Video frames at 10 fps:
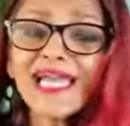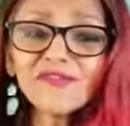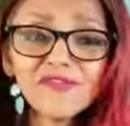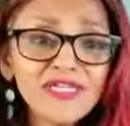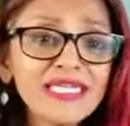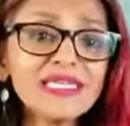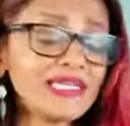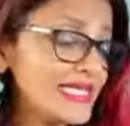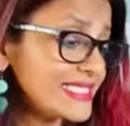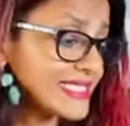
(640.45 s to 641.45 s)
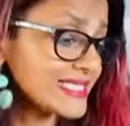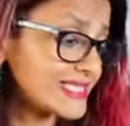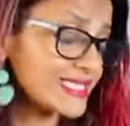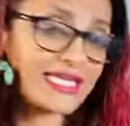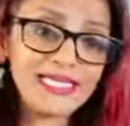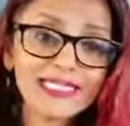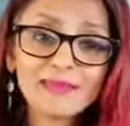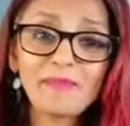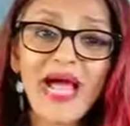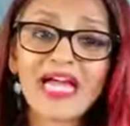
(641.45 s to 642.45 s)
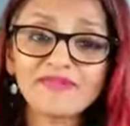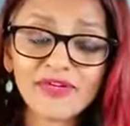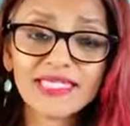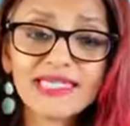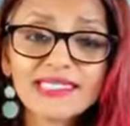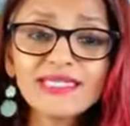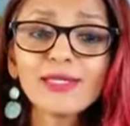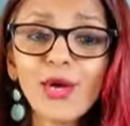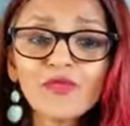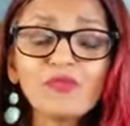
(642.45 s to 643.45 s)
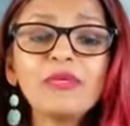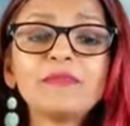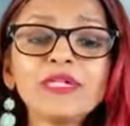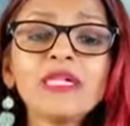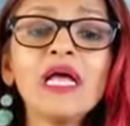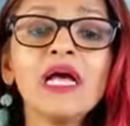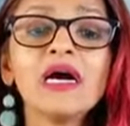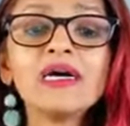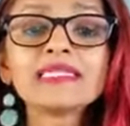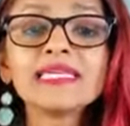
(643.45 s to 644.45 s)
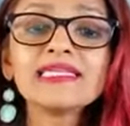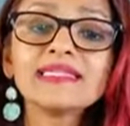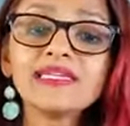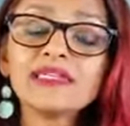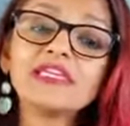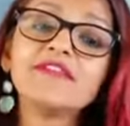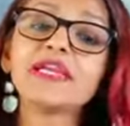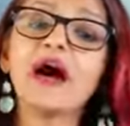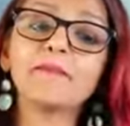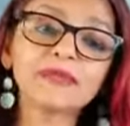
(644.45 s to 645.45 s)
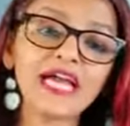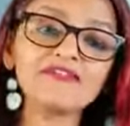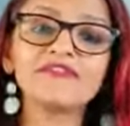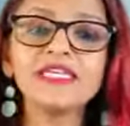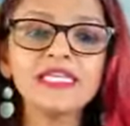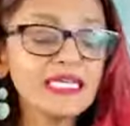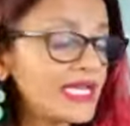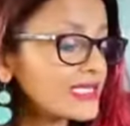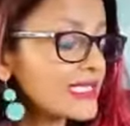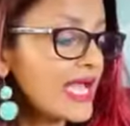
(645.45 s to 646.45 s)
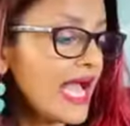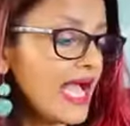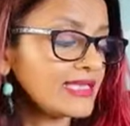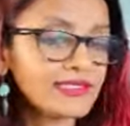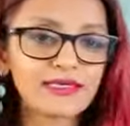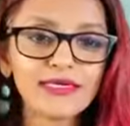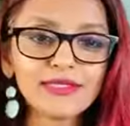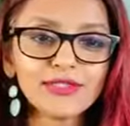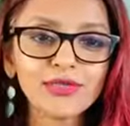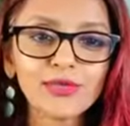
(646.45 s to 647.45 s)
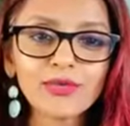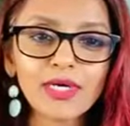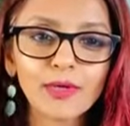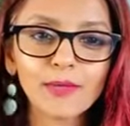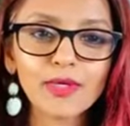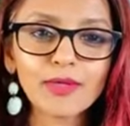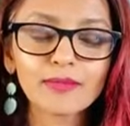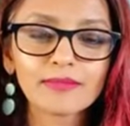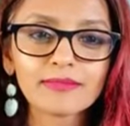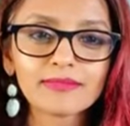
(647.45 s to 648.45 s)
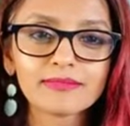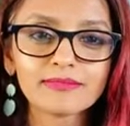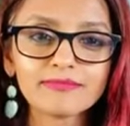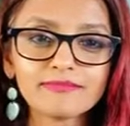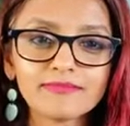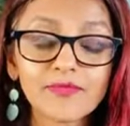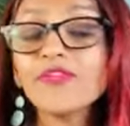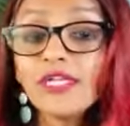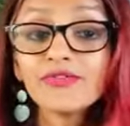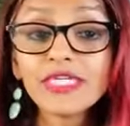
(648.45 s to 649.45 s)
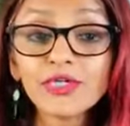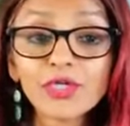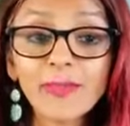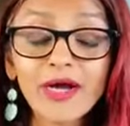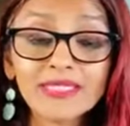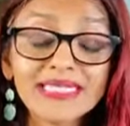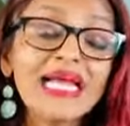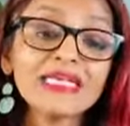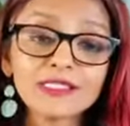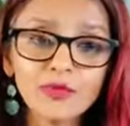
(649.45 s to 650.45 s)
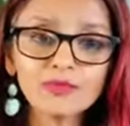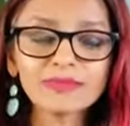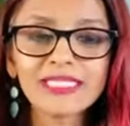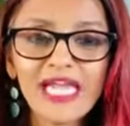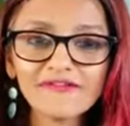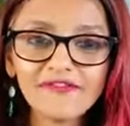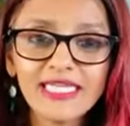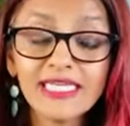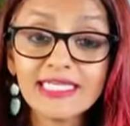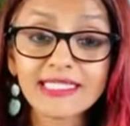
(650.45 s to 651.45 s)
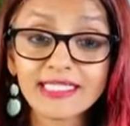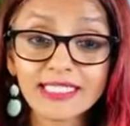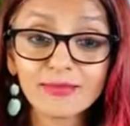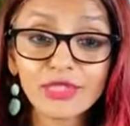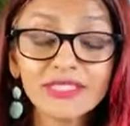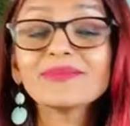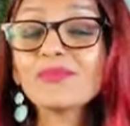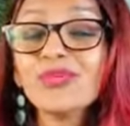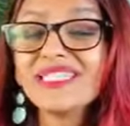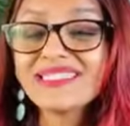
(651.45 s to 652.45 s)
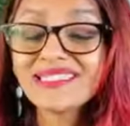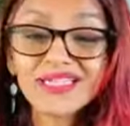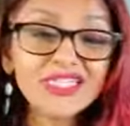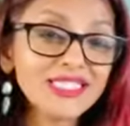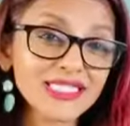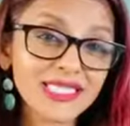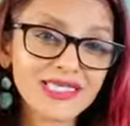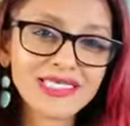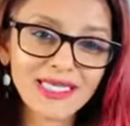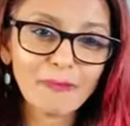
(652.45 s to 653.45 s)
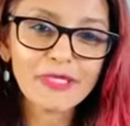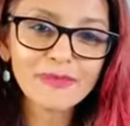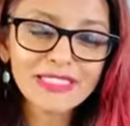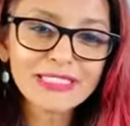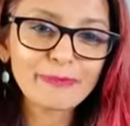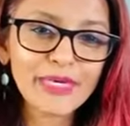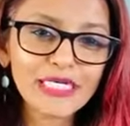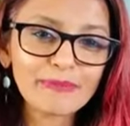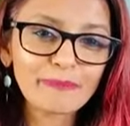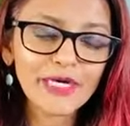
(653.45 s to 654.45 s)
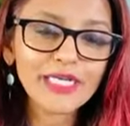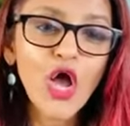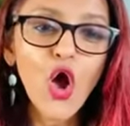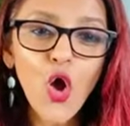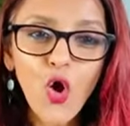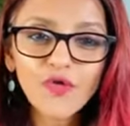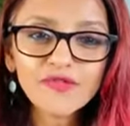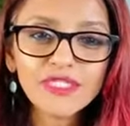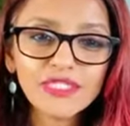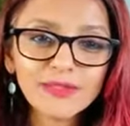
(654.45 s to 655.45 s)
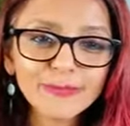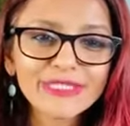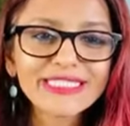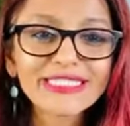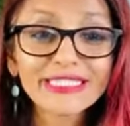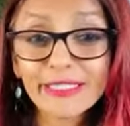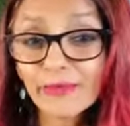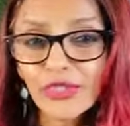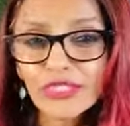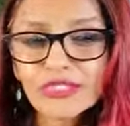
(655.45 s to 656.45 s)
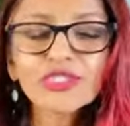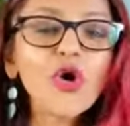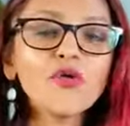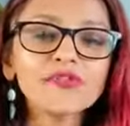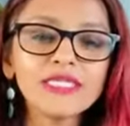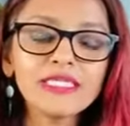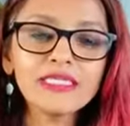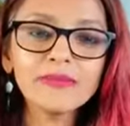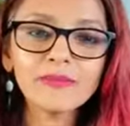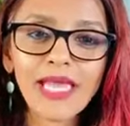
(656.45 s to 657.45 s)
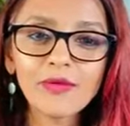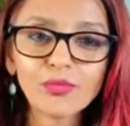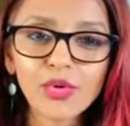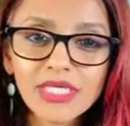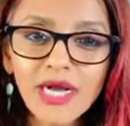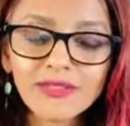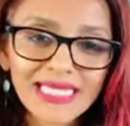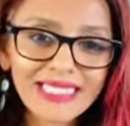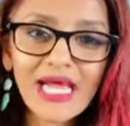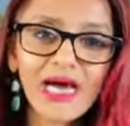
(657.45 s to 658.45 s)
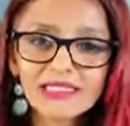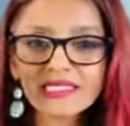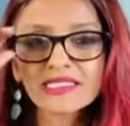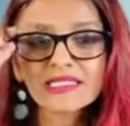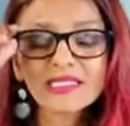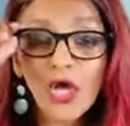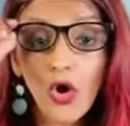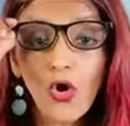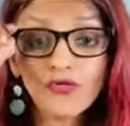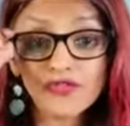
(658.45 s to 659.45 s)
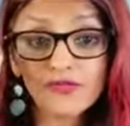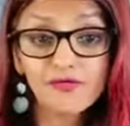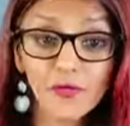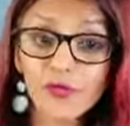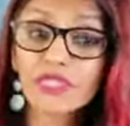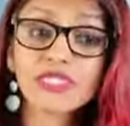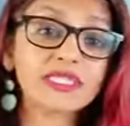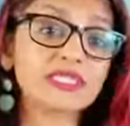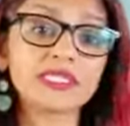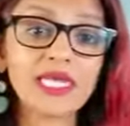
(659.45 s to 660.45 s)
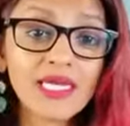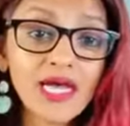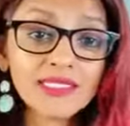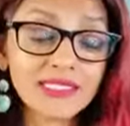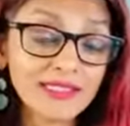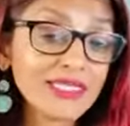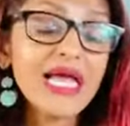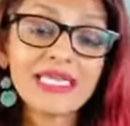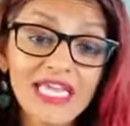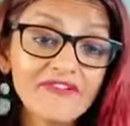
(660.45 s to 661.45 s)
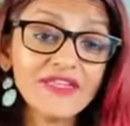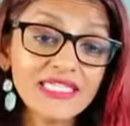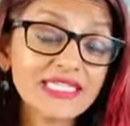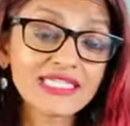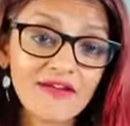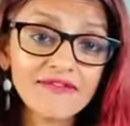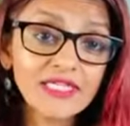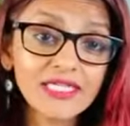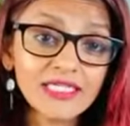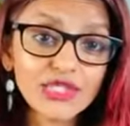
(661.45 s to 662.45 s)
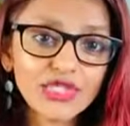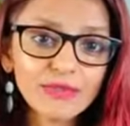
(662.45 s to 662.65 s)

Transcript: Caffeine, is it is it bad for us? I see a lot of people uh, saying that they're giving up caffeine and and uh, you know uh, um, feeling really good about it. So caffeine is a stimulant. We didn't actually discuss supplements, but but of the stimulants, of the workout enhancers, of the focus enhancers, caffeine is definitely a